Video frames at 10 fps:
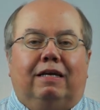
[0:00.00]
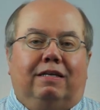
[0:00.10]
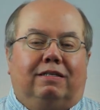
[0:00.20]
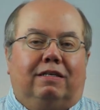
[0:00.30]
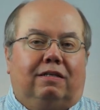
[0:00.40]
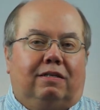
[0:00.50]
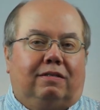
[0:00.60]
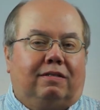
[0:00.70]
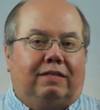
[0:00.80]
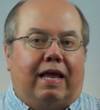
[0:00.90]
Is it
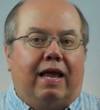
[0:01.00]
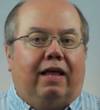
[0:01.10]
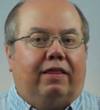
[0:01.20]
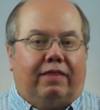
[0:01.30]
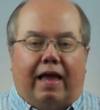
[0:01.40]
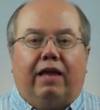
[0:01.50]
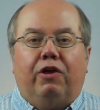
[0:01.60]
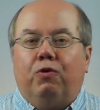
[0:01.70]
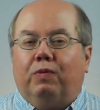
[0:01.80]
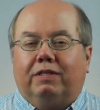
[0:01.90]
saying
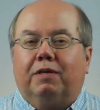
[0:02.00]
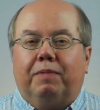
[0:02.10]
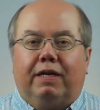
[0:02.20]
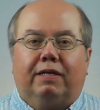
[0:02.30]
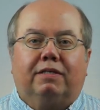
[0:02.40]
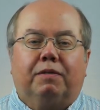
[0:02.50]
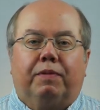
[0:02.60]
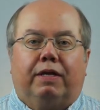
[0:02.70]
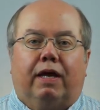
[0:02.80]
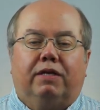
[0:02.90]
thank you when somebody does
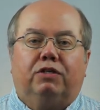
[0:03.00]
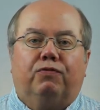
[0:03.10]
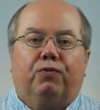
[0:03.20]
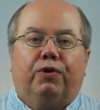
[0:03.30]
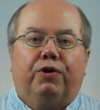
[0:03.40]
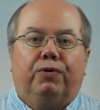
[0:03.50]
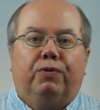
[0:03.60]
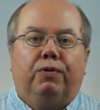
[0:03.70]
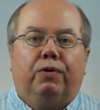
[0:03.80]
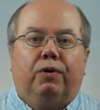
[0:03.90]
something nice for you?